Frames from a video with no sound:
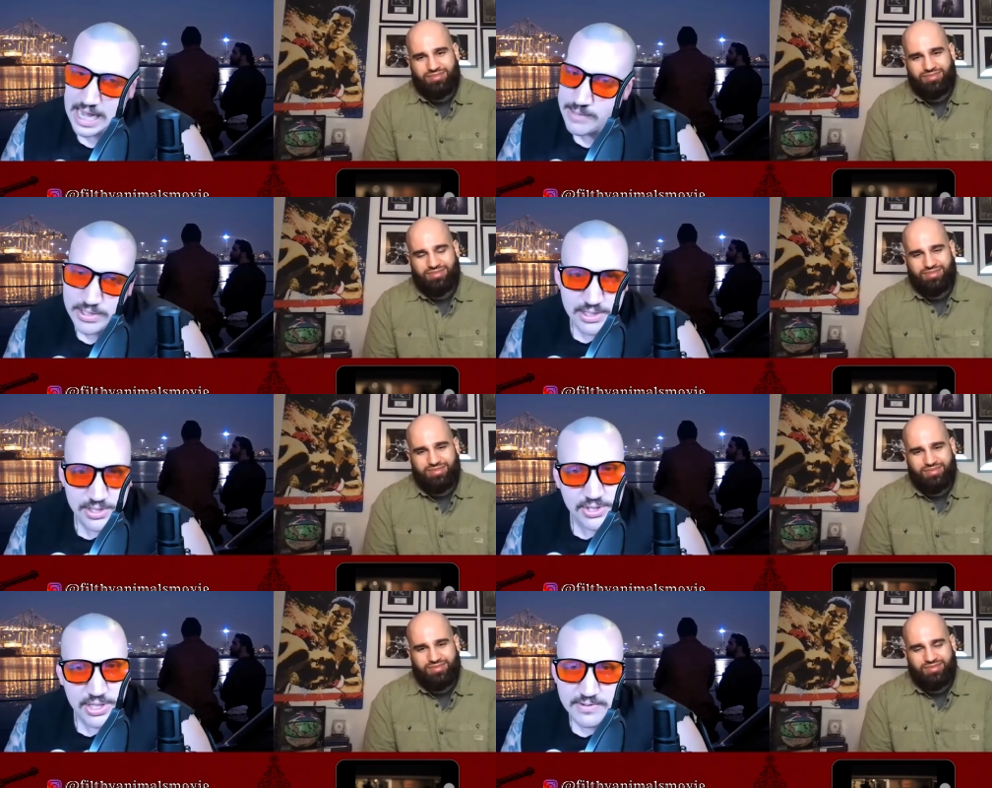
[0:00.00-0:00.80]
Speaker 1: how much did
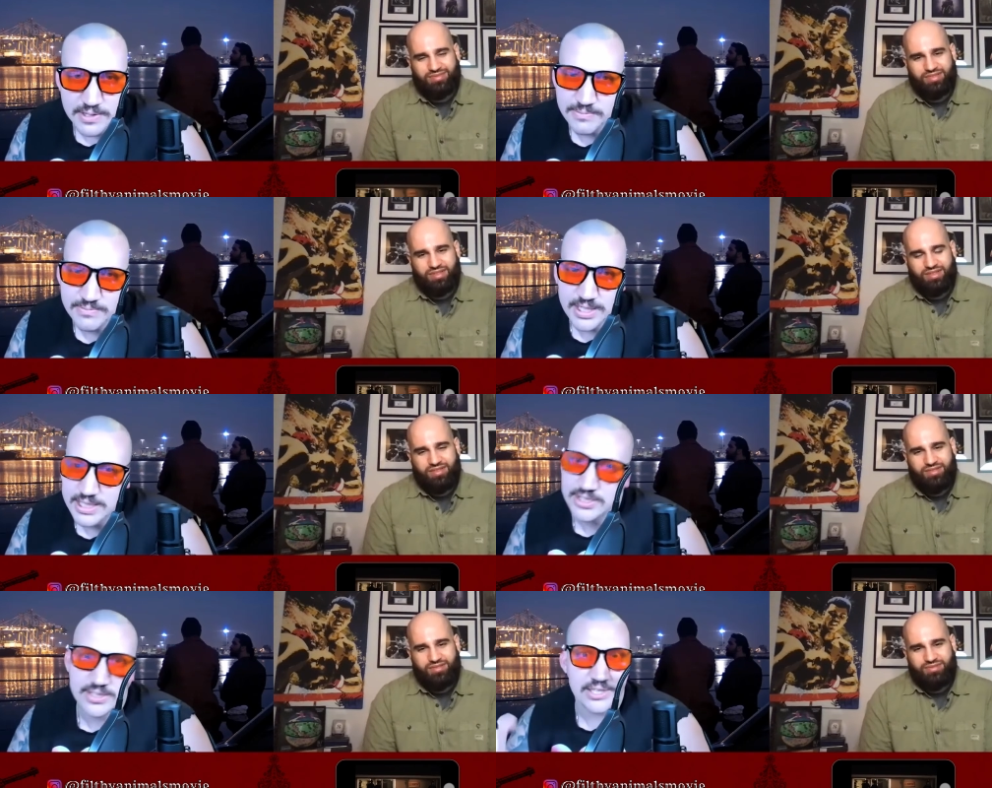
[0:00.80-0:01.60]
you give him? And he
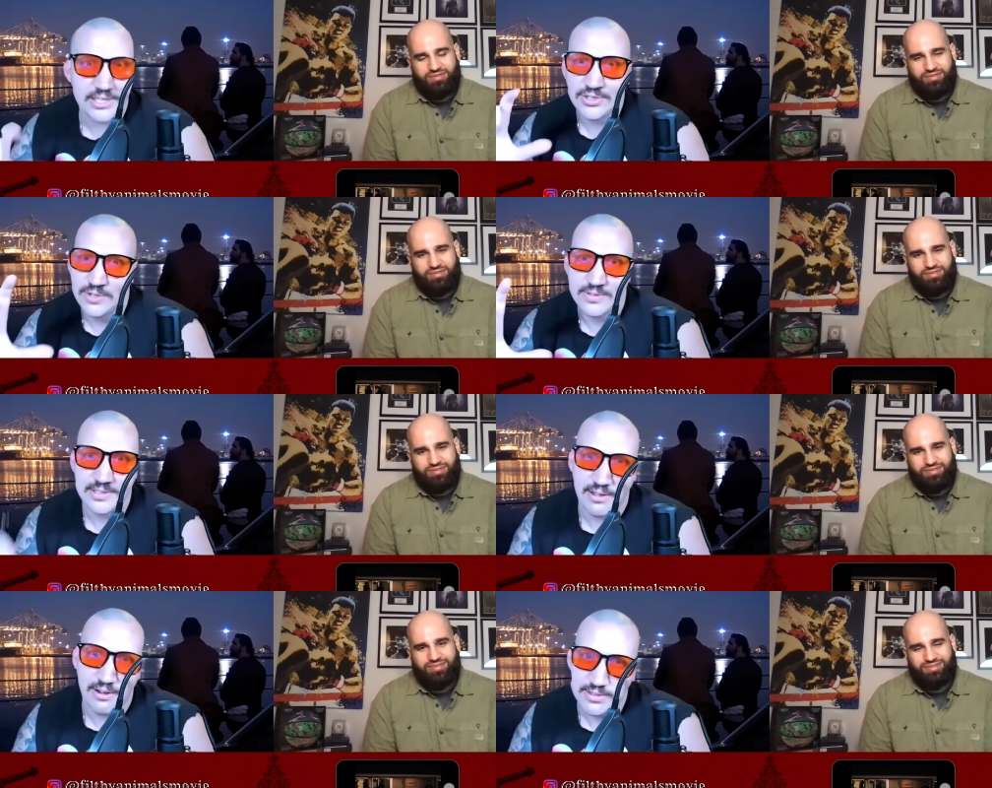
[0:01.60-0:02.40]
just like shows
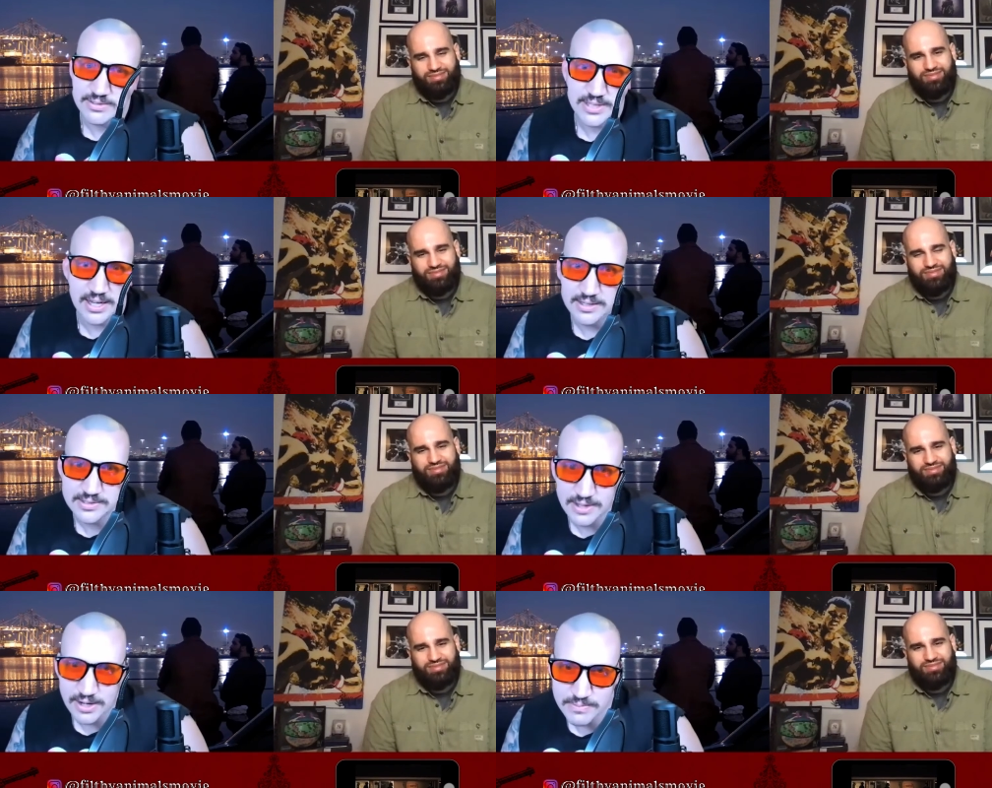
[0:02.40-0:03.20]
this large, kind of this
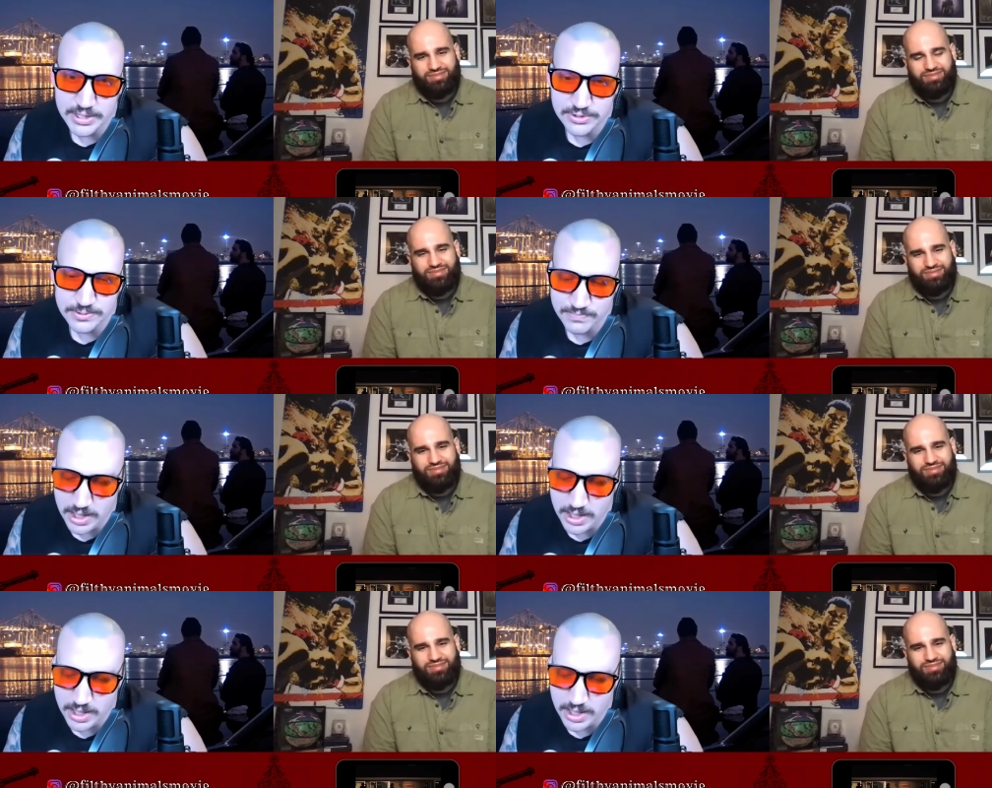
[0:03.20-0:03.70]
large mushroom.